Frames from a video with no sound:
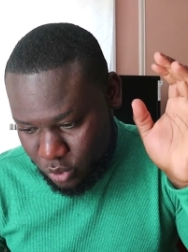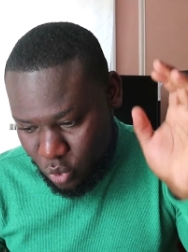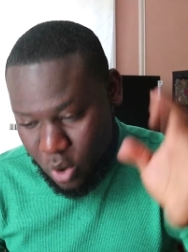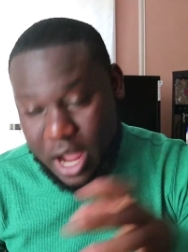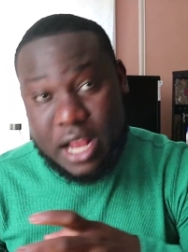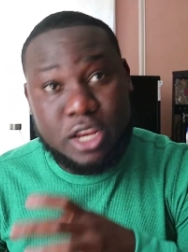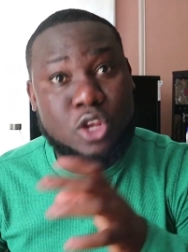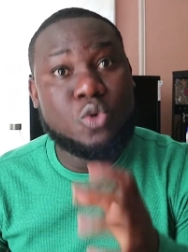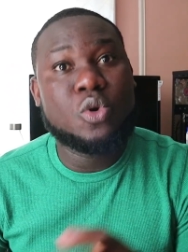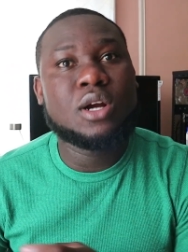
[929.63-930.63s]
while
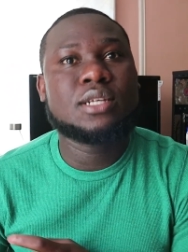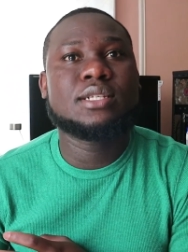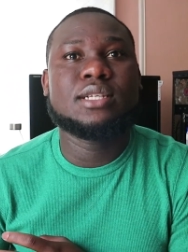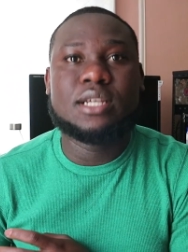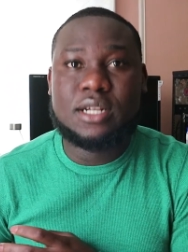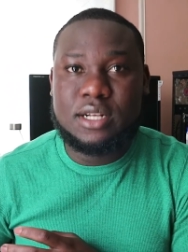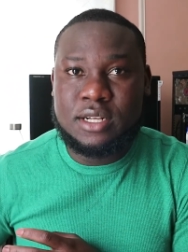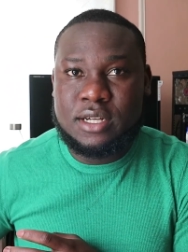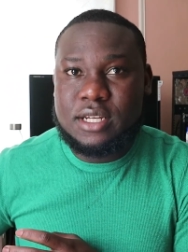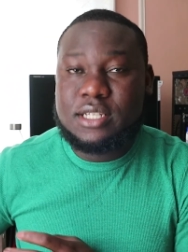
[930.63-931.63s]
you were
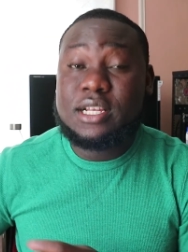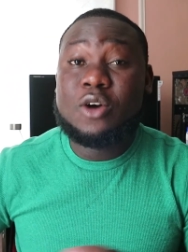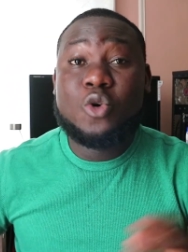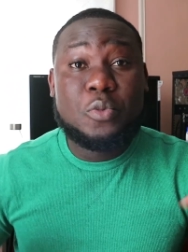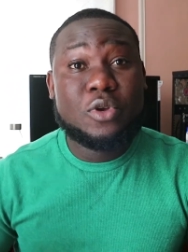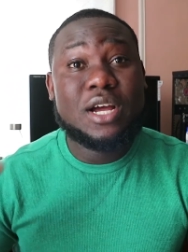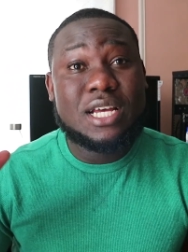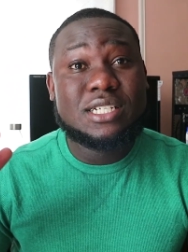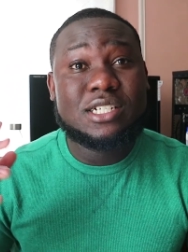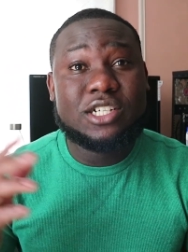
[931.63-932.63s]
single. So I hope you
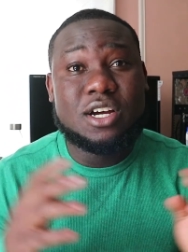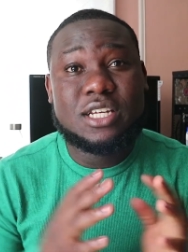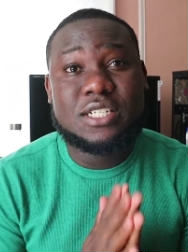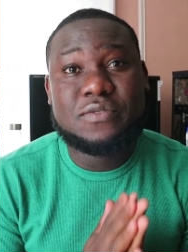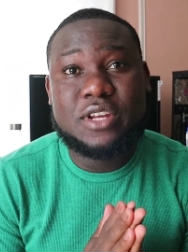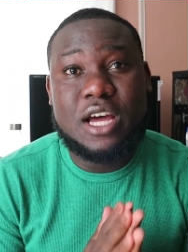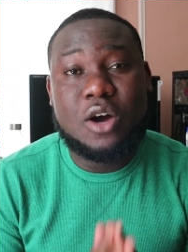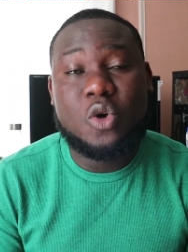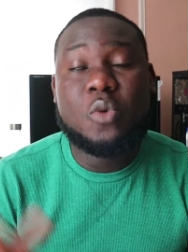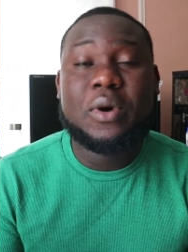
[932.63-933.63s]
guys enjoyed this
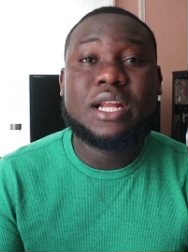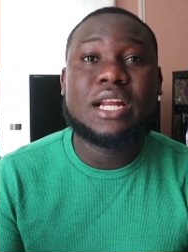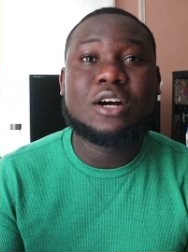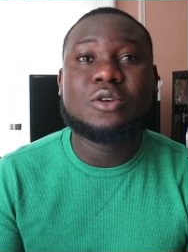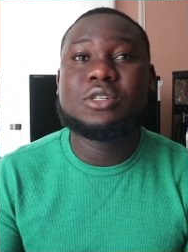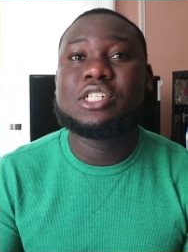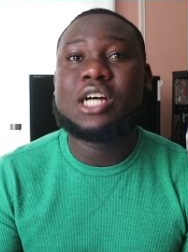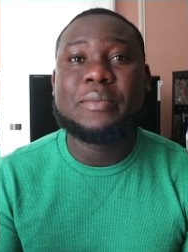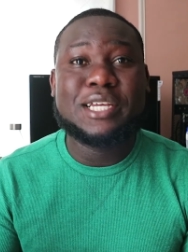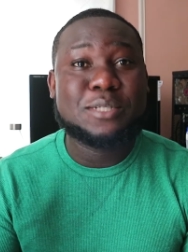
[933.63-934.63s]
video. I hope I did a good
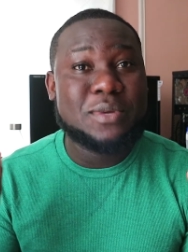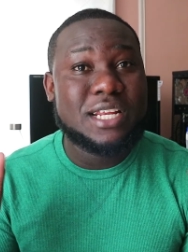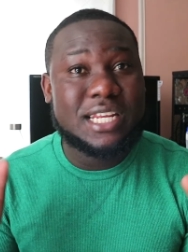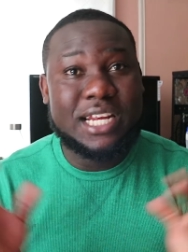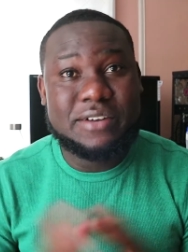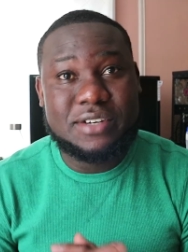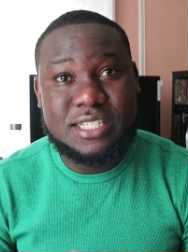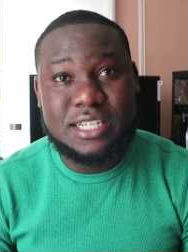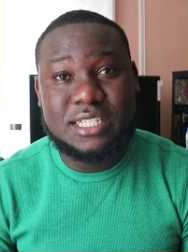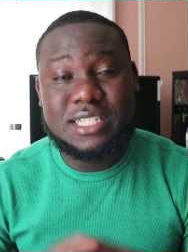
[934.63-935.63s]
job explaining
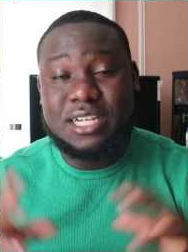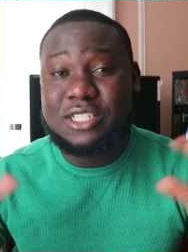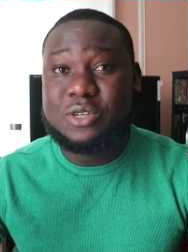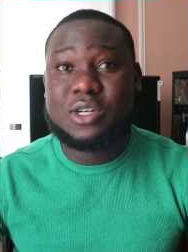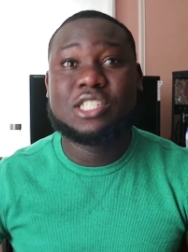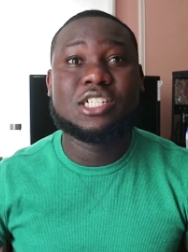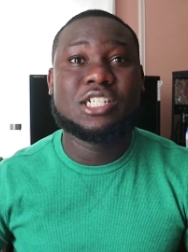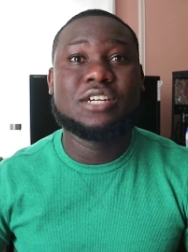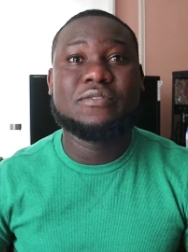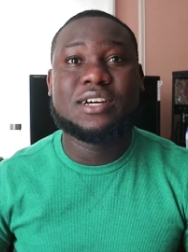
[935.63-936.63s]
everything. Thanks for watching
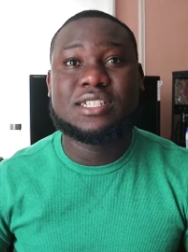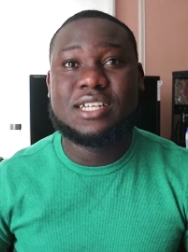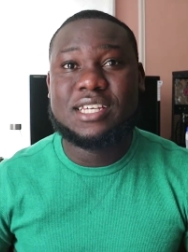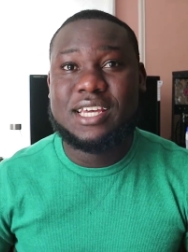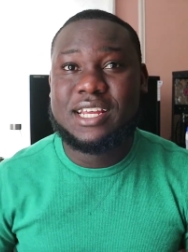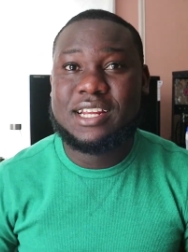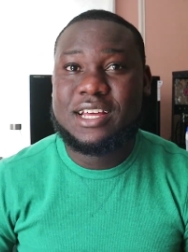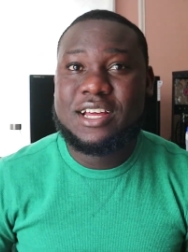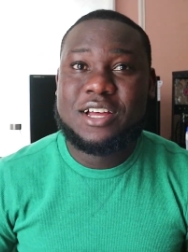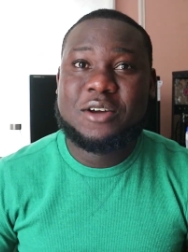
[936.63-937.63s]
JVLOGS again.
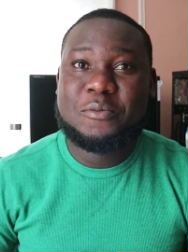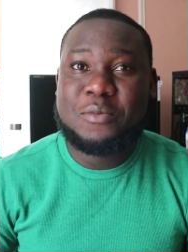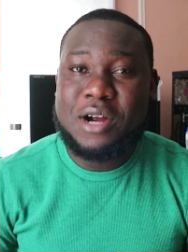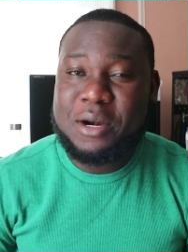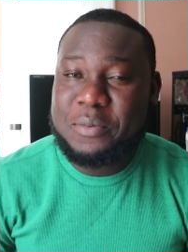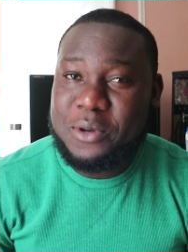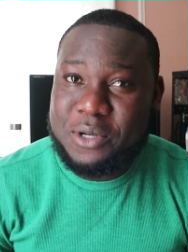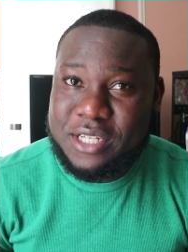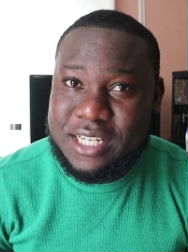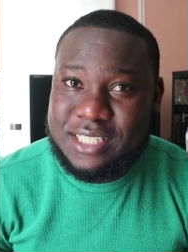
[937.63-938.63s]

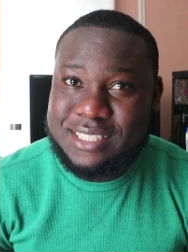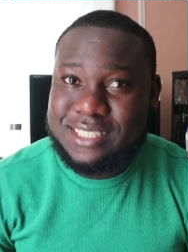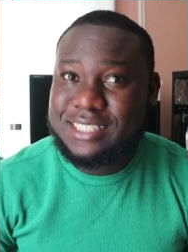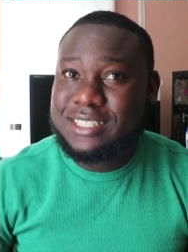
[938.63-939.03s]
Plunkett.